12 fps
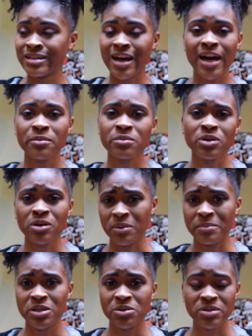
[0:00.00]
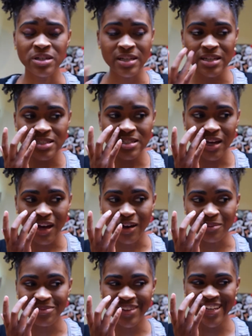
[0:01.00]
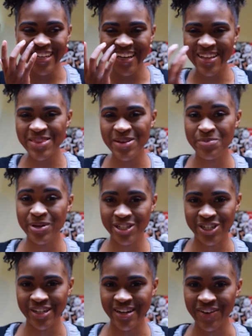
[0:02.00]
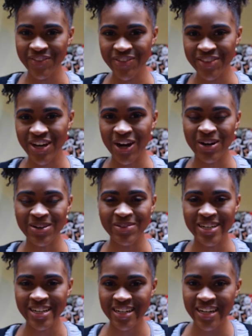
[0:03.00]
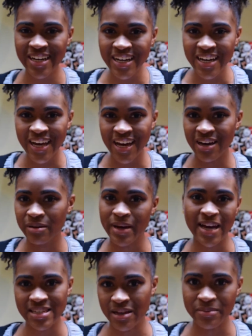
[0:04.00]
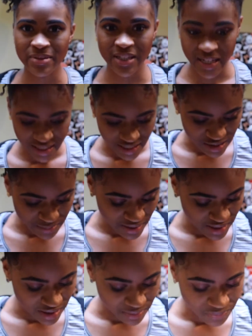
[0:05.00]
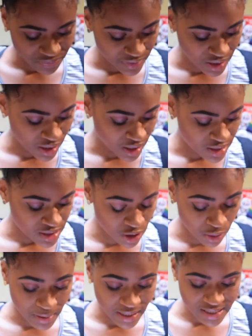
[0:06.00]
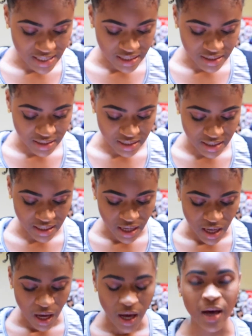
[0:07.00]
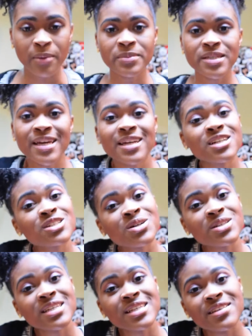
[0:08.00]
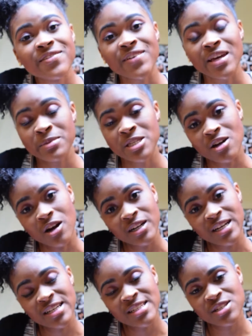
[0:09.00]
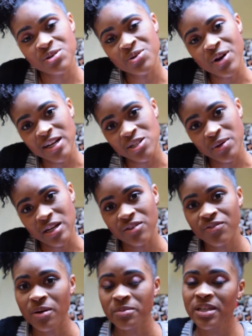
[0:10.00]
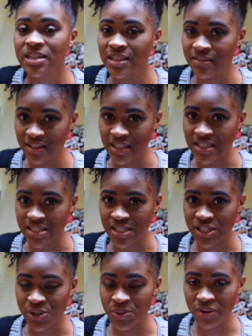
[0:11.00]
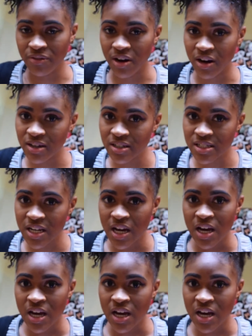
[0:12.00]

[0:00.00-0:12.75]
I'm new to this, a picture of the artwork as I'm like explaining. So basically, Dana Schultz is a famous artist who graduated from the Cleveland Institute of Art,